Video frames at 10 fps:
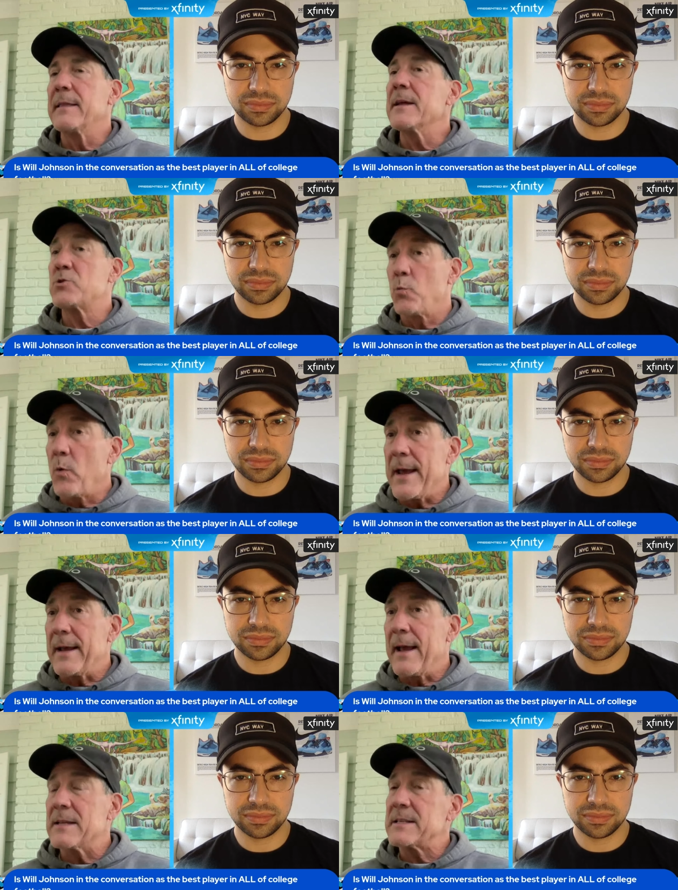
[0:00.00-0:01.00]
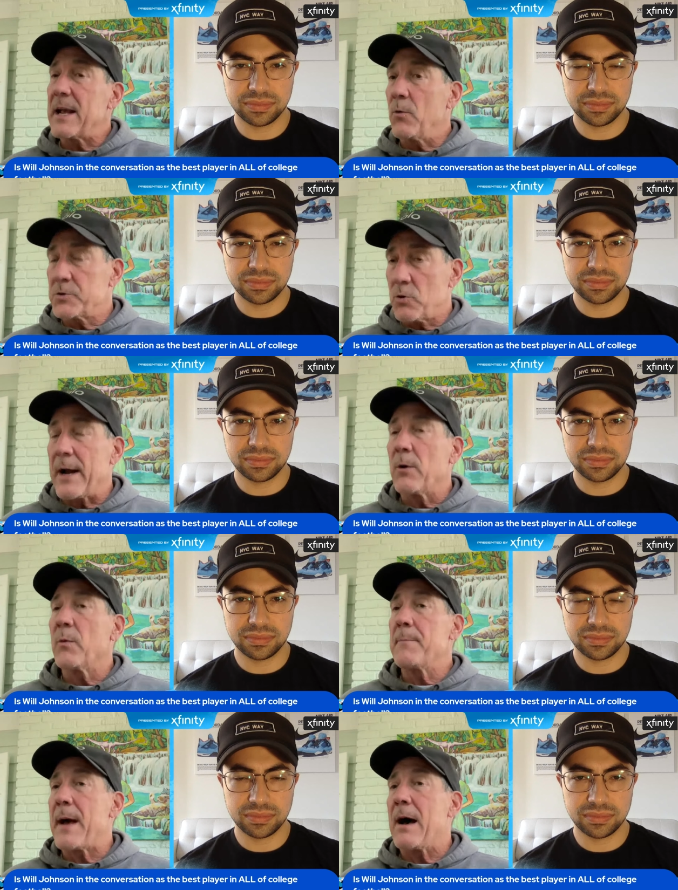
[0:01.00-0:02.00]
Speaker 1: this week as they try to
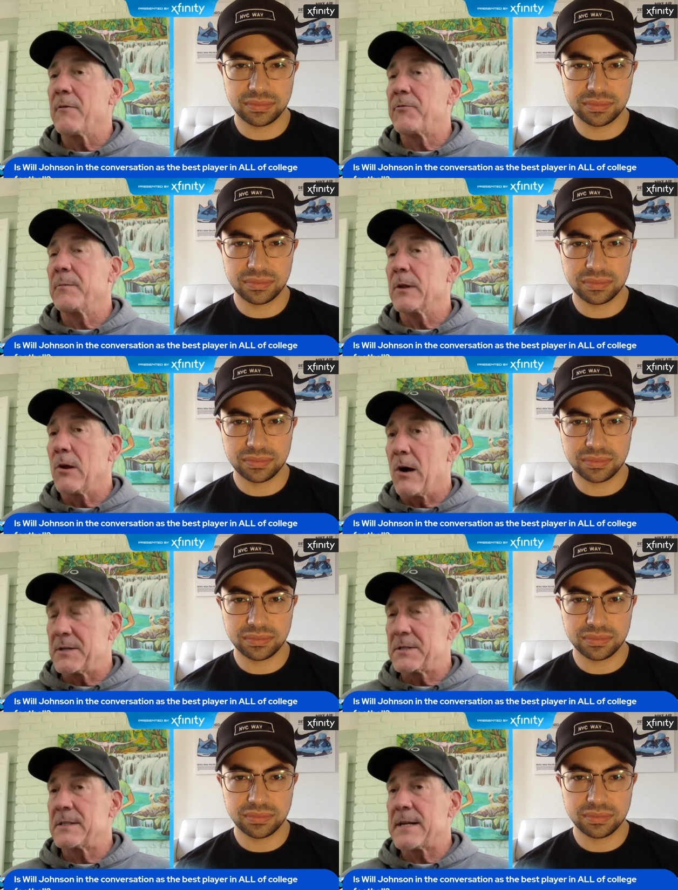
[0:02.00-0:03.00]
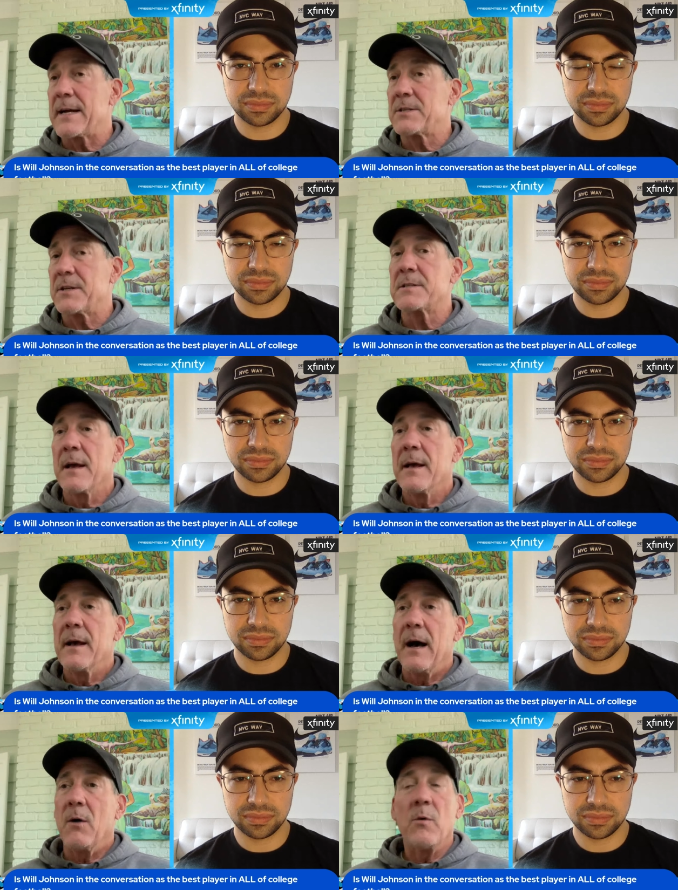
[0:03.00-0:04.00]
rebound from the loss to Texas
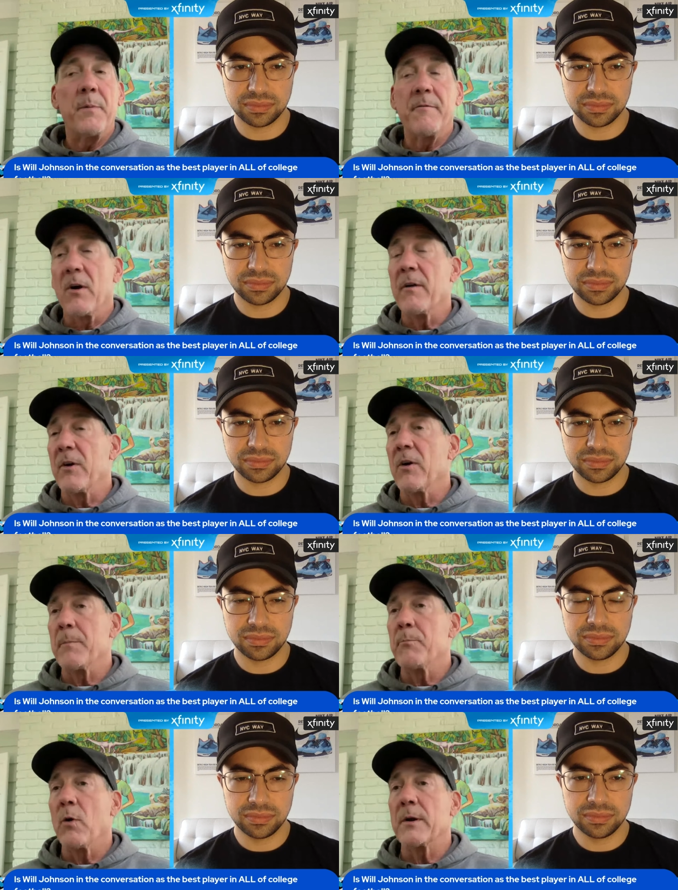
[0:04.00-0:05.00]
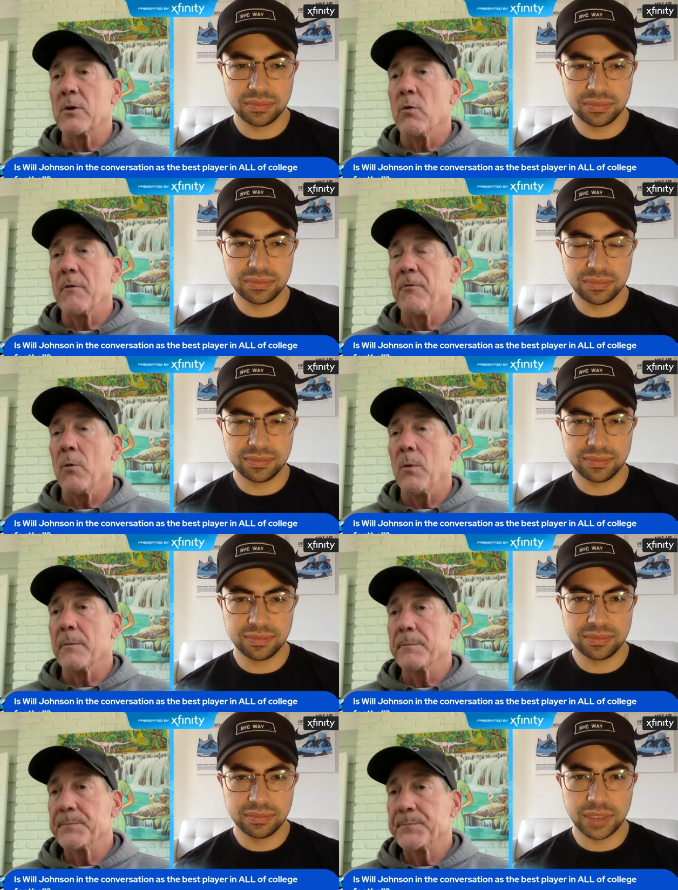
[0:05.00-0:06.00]
will be very, very important going forward.
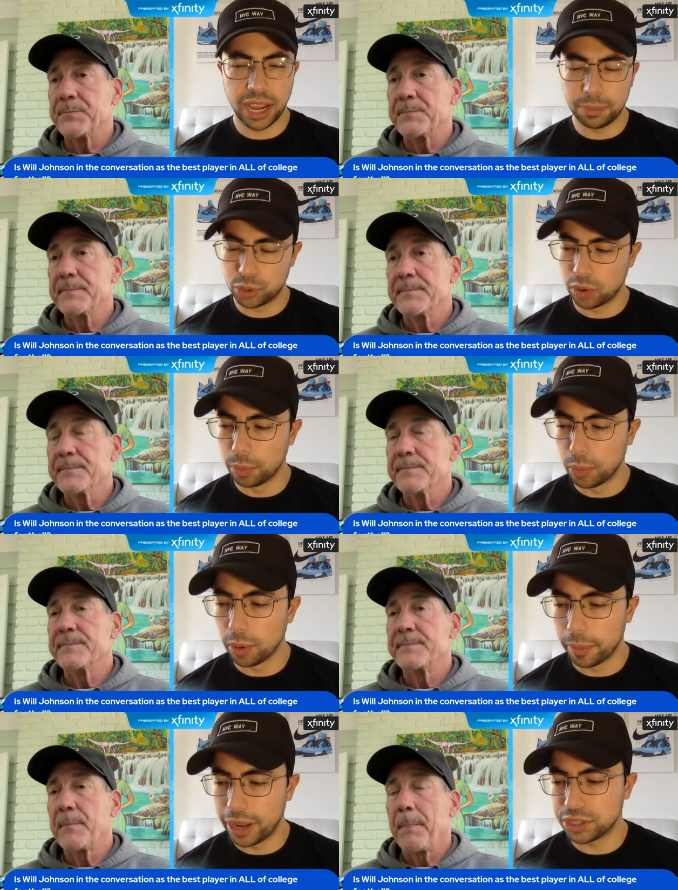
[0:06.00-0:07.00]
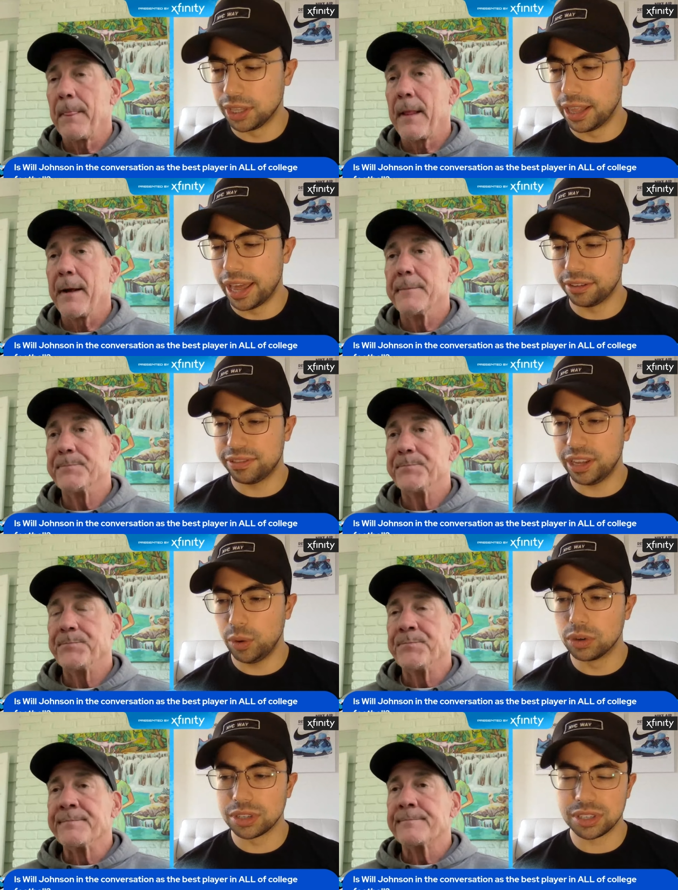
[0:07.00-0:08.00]
Speaker 2: Yeah, Sharon Moore mentioned that if he
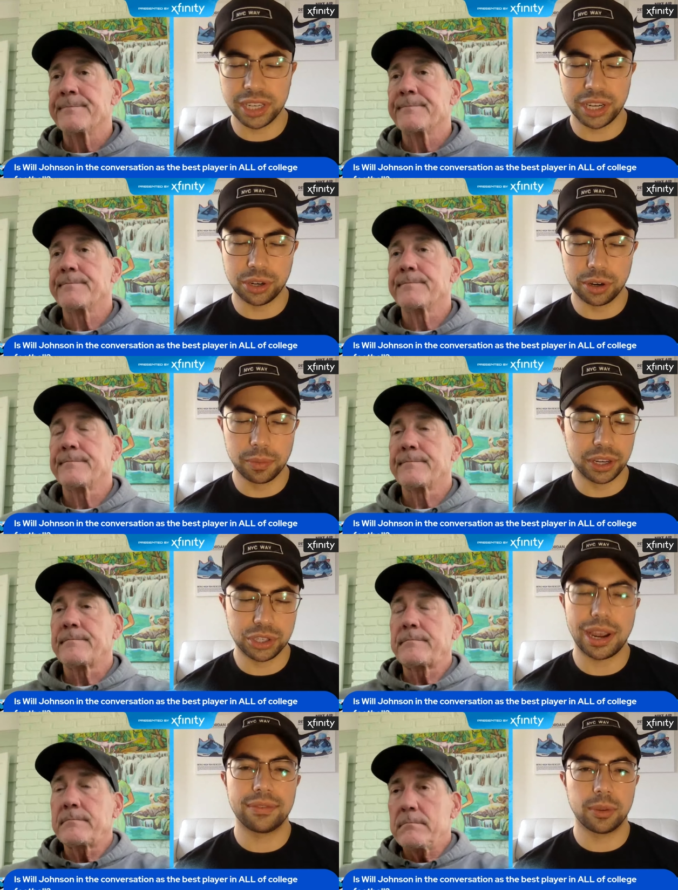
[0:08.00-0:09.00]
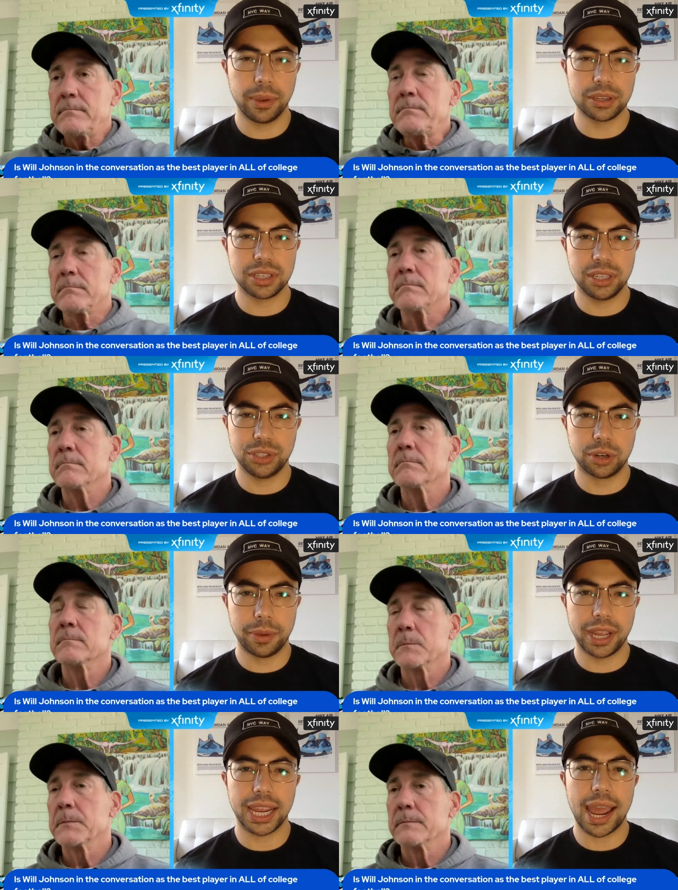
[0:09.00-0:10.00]
was a senior, because you have to be a senior to
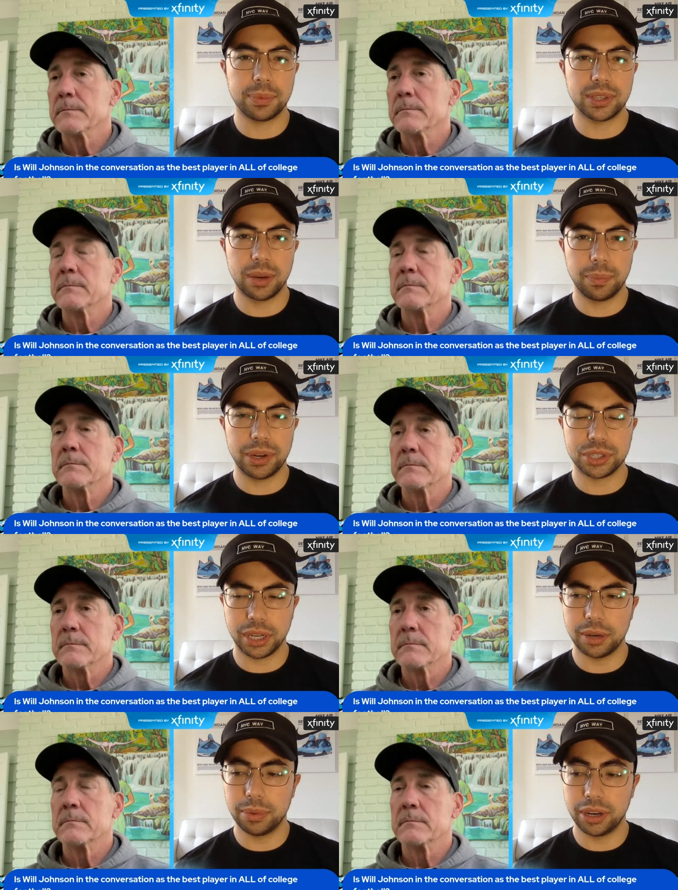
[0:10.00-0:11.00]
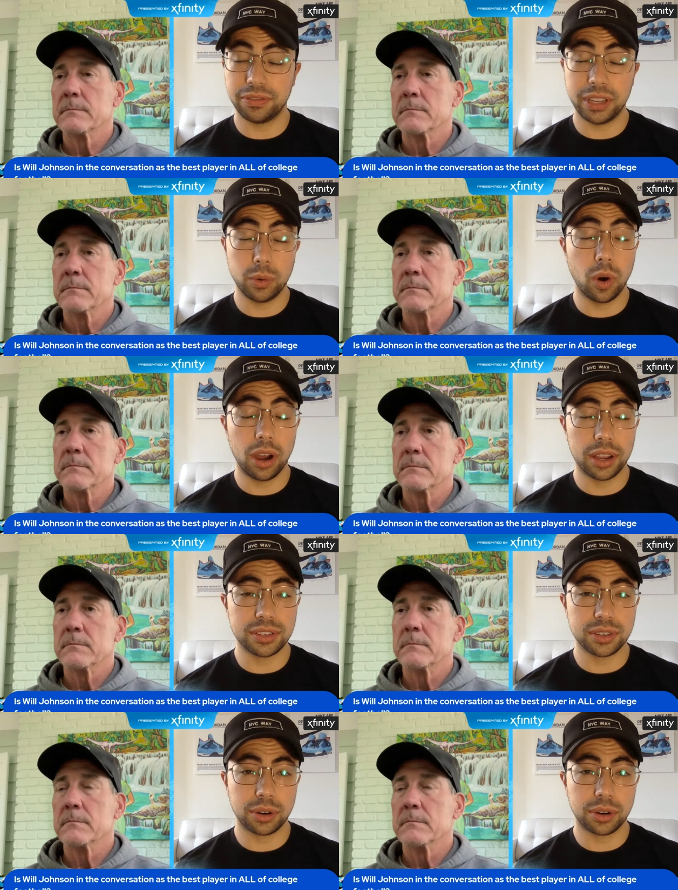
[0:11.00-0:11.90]
be a captain at Michigan, but if he was,